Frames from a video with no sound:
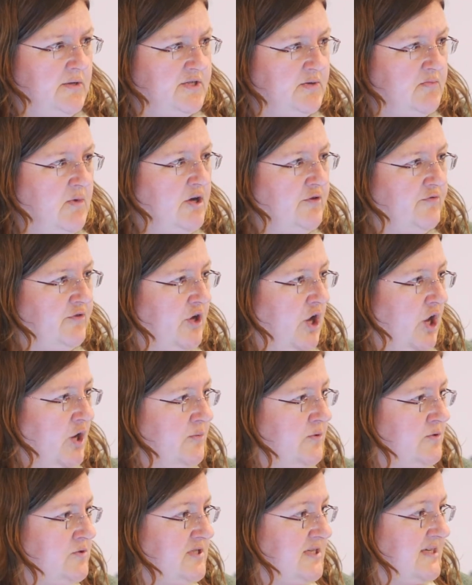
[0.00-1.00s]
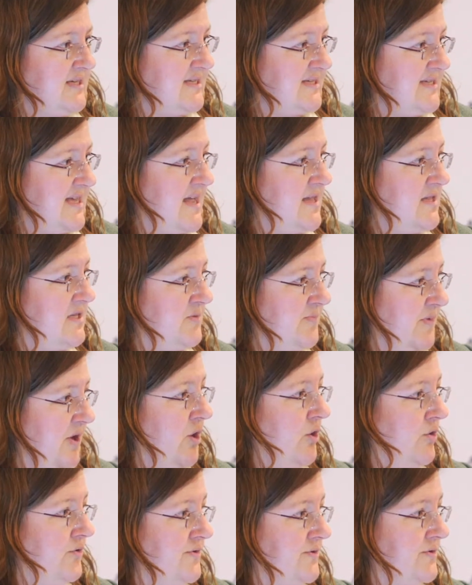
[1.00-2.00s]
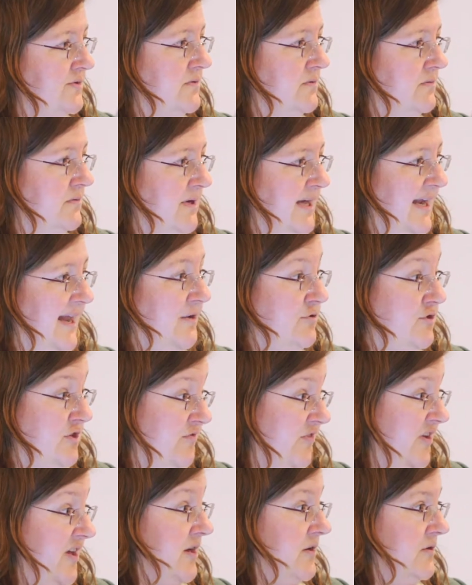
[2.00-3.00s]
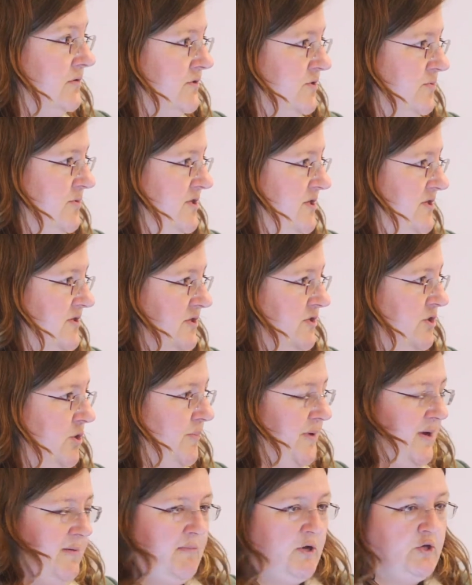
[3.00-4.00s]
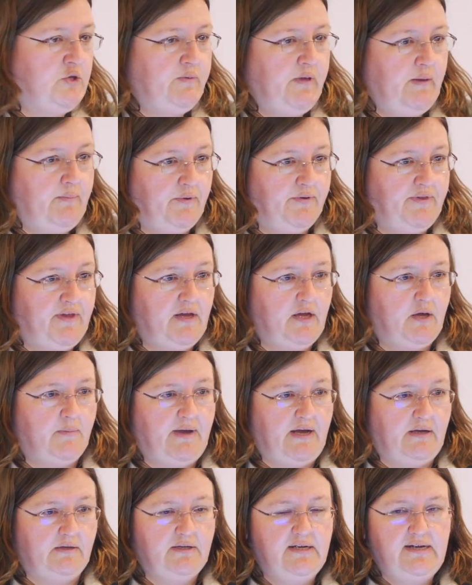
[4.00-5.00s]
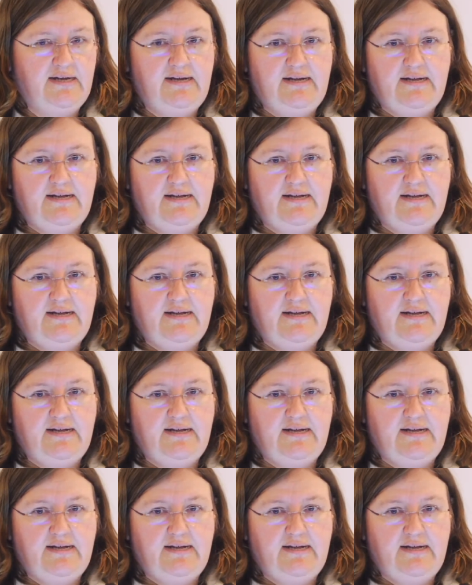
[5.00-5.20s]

demand for cobalt extends beyond electric vehicles, which is the topic most people think about